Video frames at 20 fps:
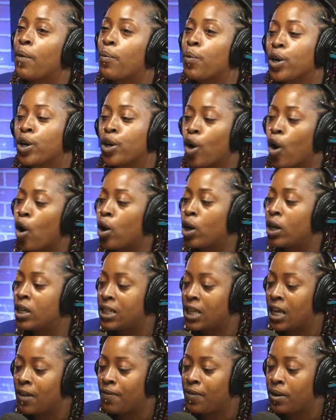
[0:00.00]
regardless
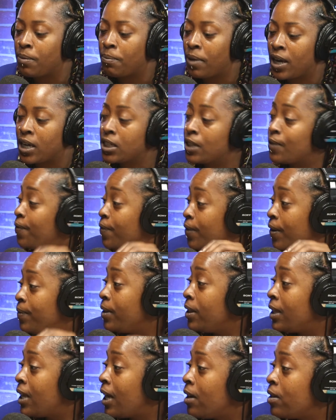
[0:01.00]
if he makes
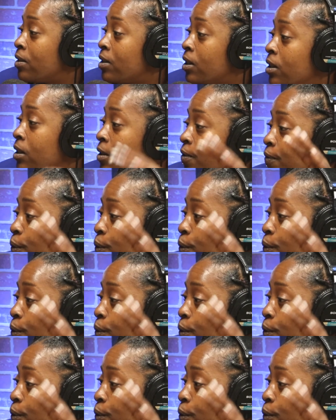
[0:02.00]
fifty thousand to